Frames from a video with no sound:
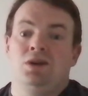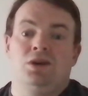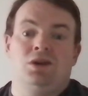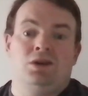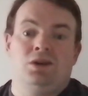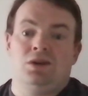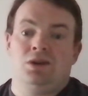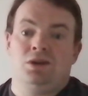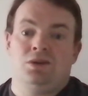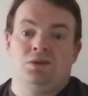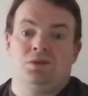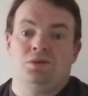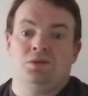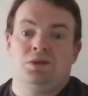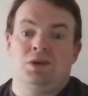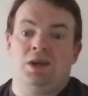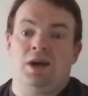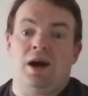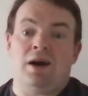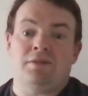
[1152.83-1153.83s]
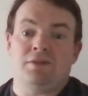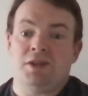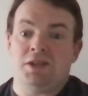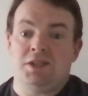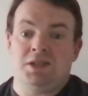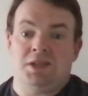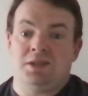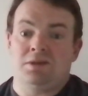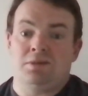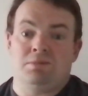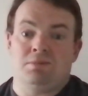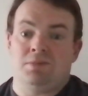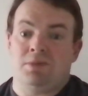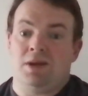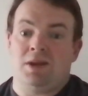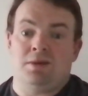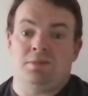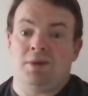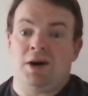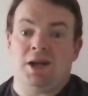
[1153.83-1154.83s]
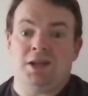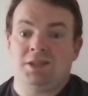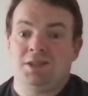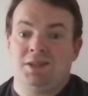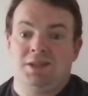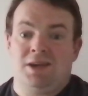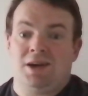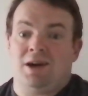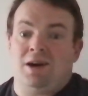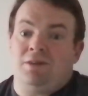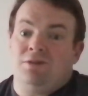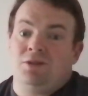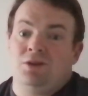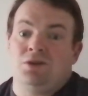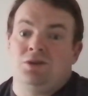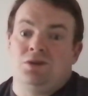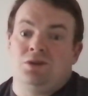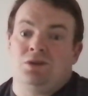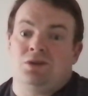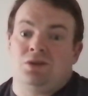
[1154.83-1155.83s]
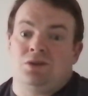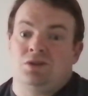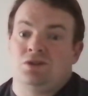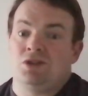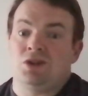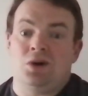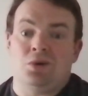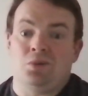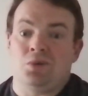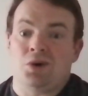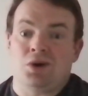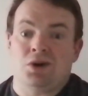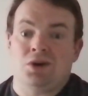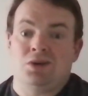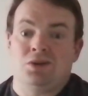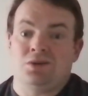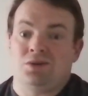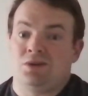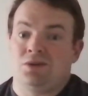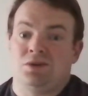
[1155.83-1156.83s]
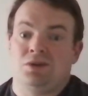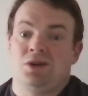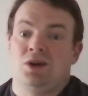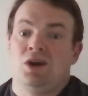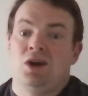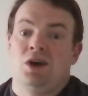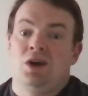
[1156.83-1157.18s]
you have to change them in a match, you have to, or it's not working, or